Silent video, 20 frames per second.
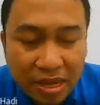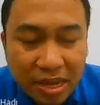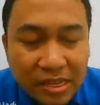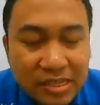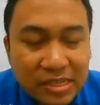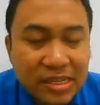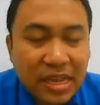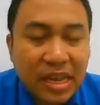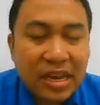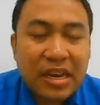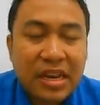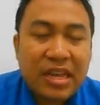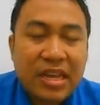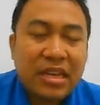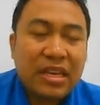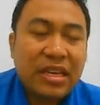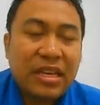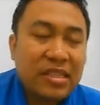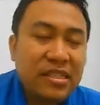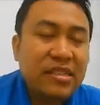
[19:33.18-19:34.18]
and
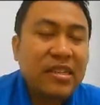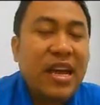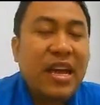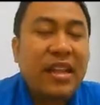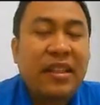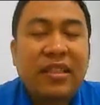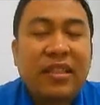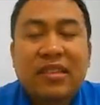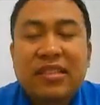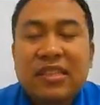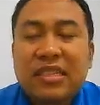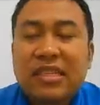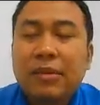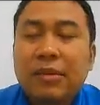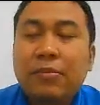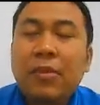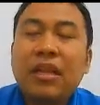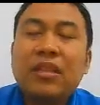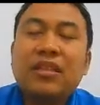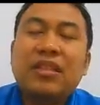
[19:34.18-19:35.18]
selling is done
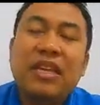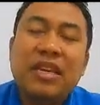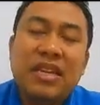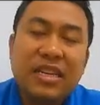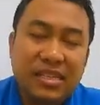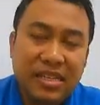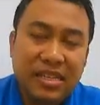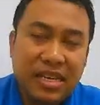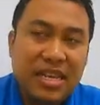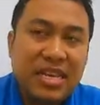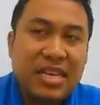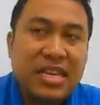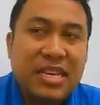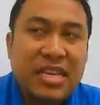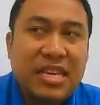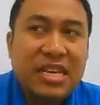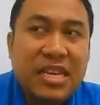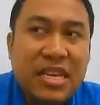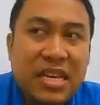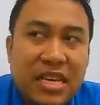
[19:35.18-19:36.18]
simultaneously.
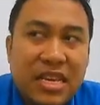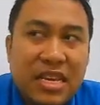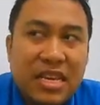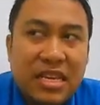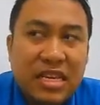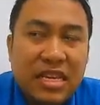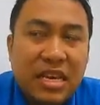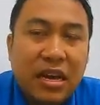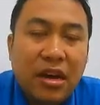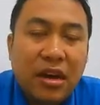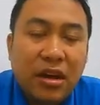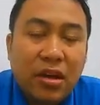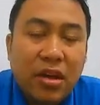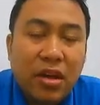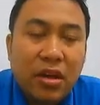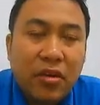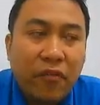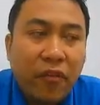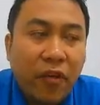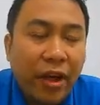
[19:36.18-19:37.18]

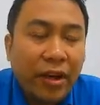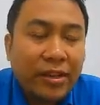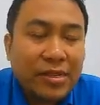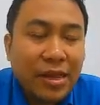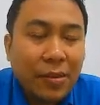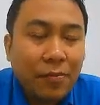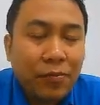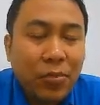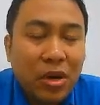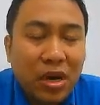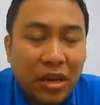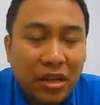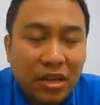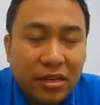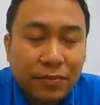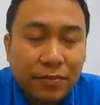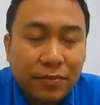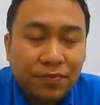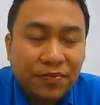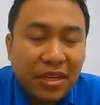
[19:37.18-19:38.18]
Yeah, for example,
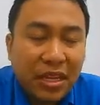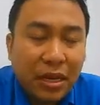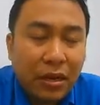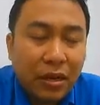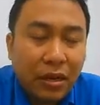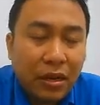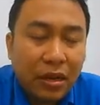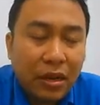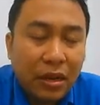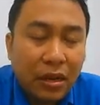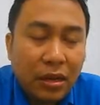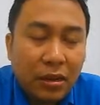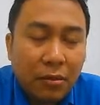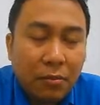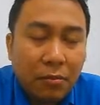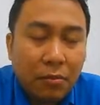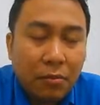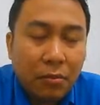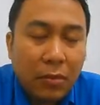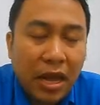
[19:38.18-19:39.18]
yeah,
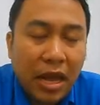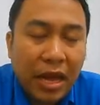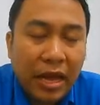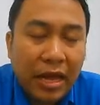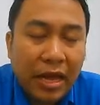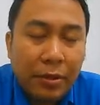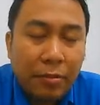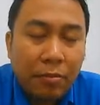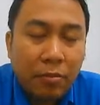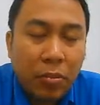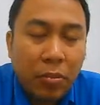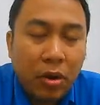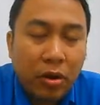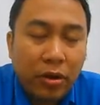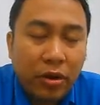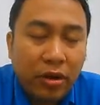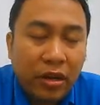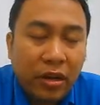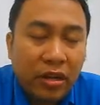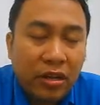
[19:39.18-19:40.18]
I
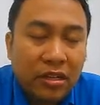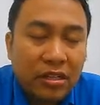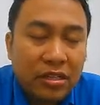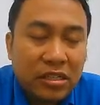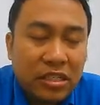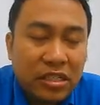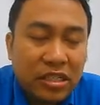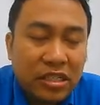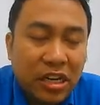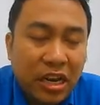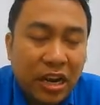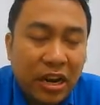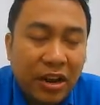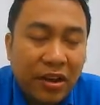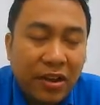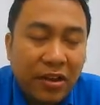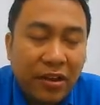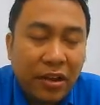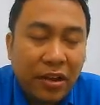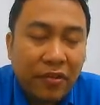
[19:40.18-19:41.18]
bought a
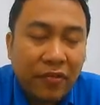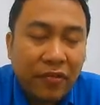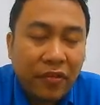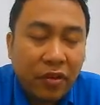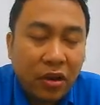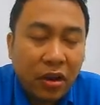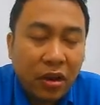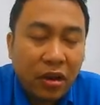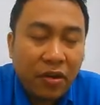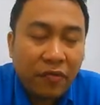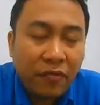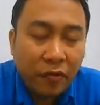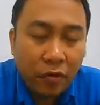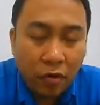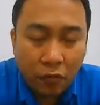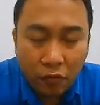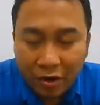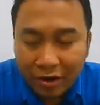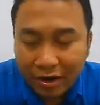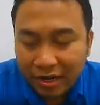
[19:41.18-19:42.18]
share
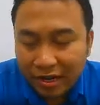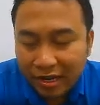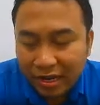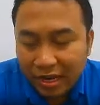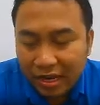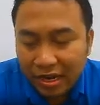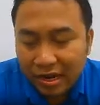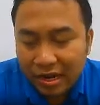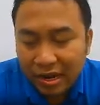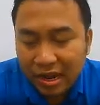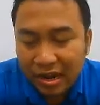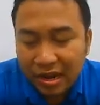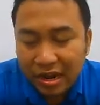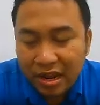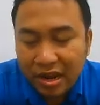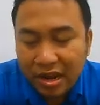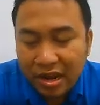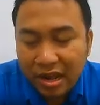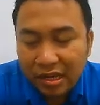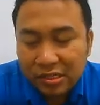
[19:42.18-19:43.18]
for 1 ringgit and
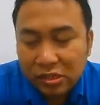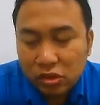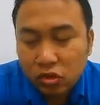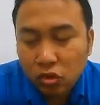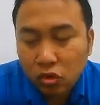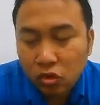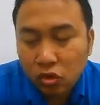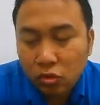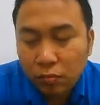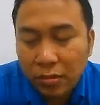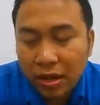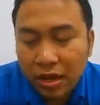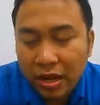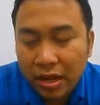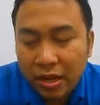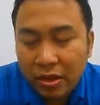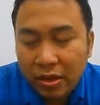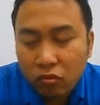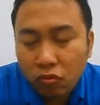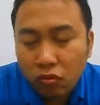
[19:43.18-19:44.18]
then I sold
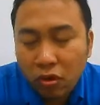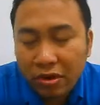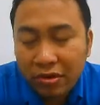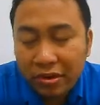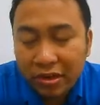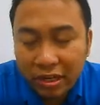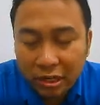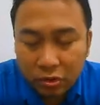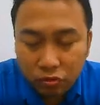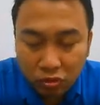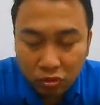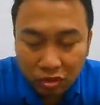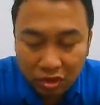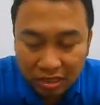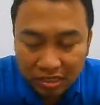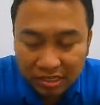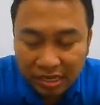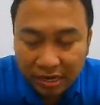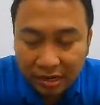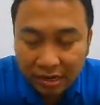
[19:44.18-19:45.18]
by 1 ringgit 20
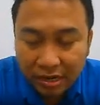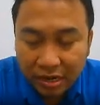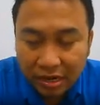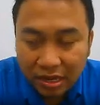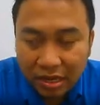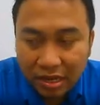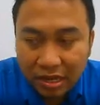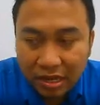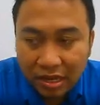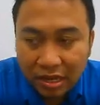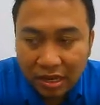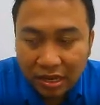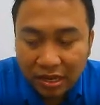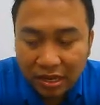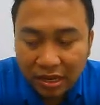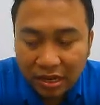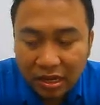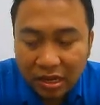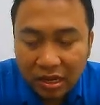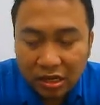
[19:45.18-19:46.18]
cent.
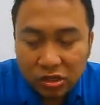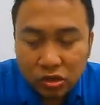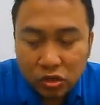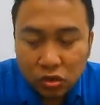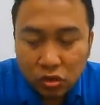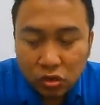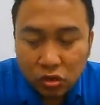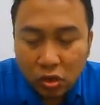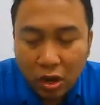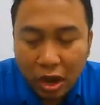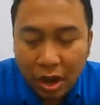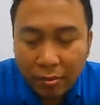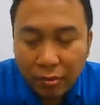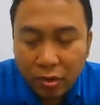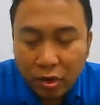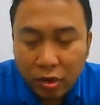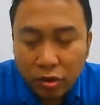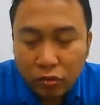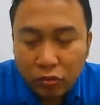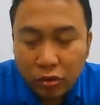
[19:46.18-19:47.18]
Yeah, so I'm
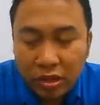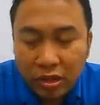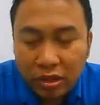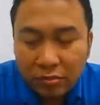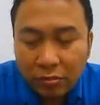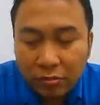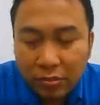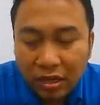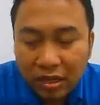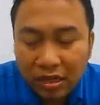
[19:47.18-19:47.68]
not doing